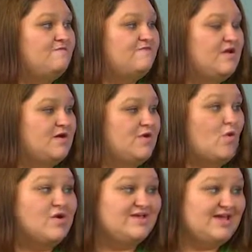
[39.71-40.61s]
very
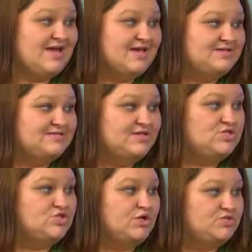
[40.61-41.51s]
organized and
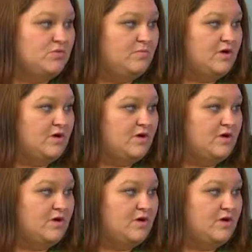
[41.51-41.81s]
structural